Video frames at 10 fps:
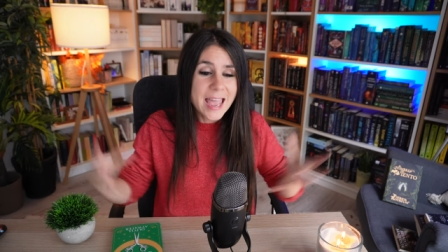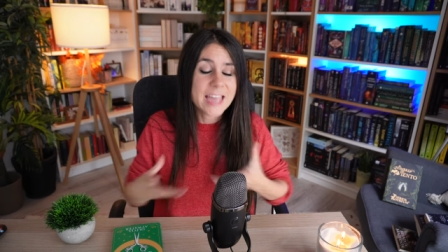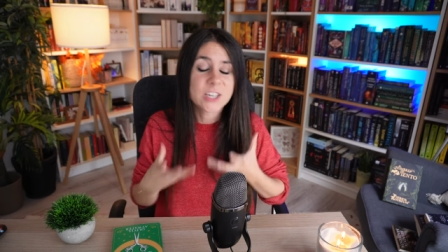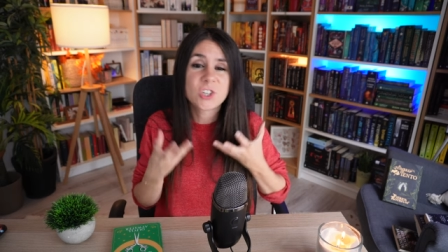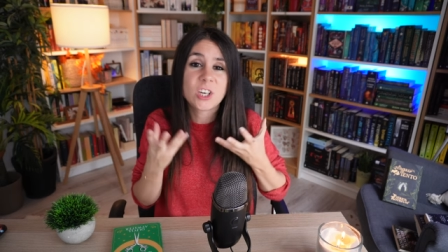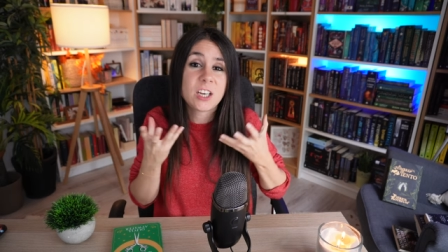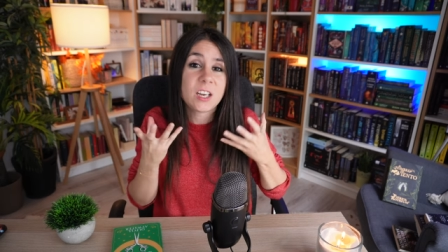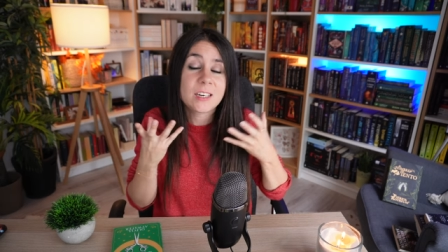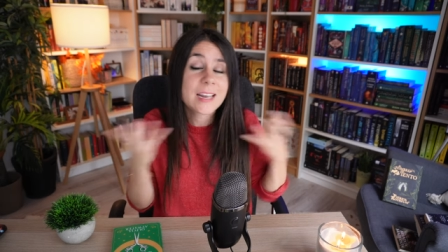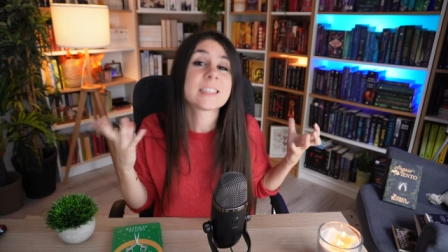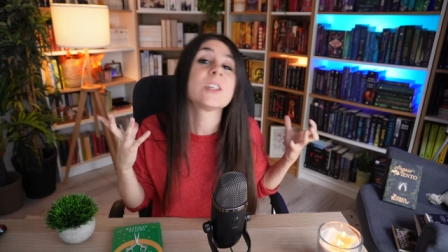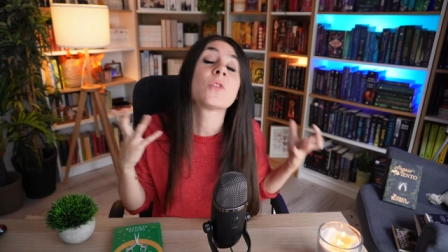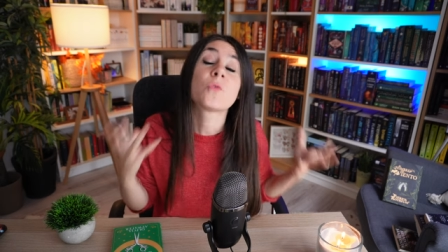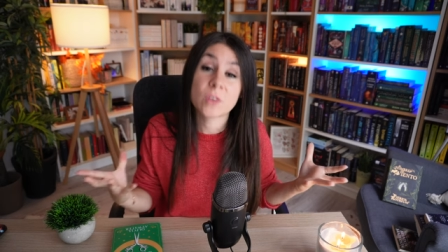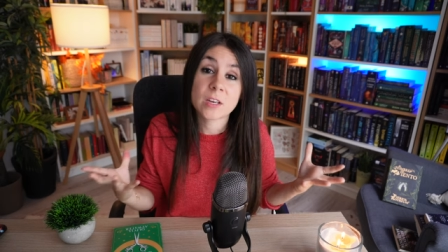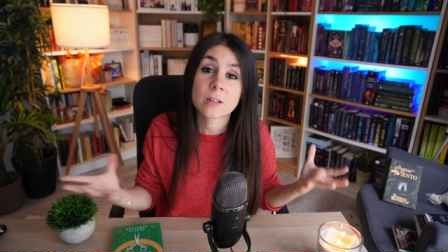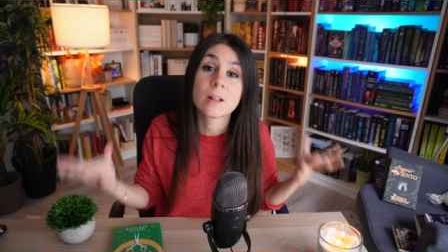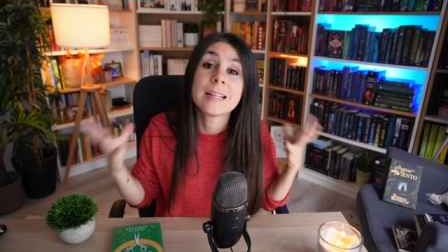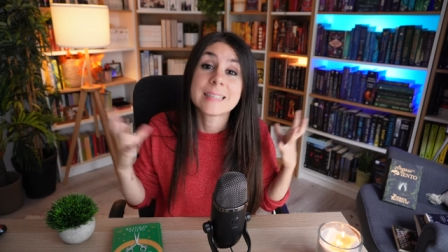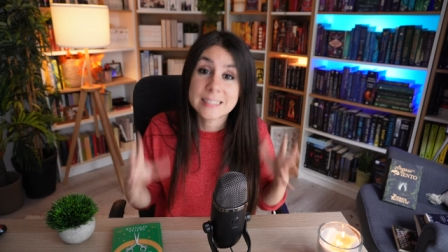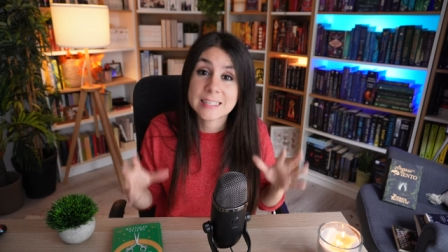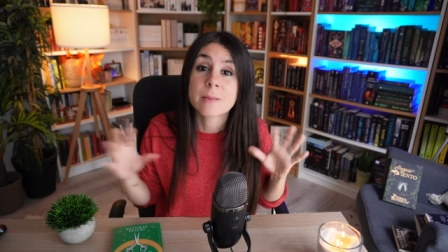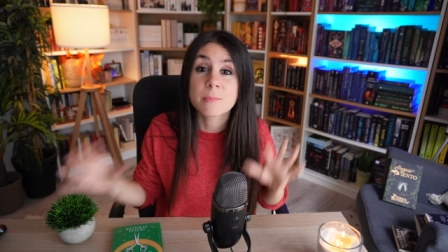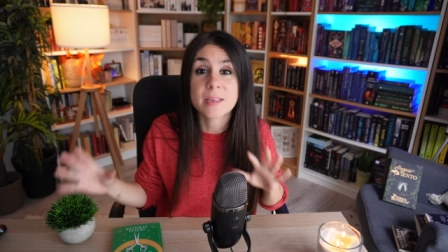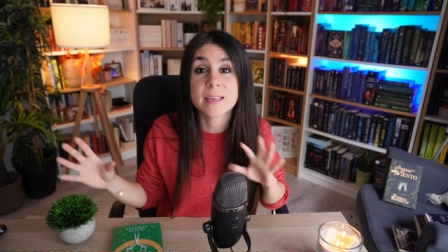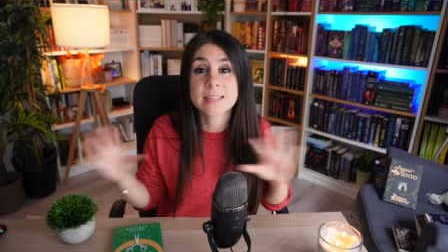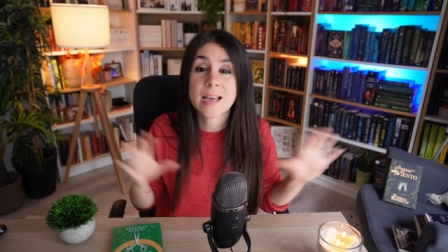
and she does not feel the same things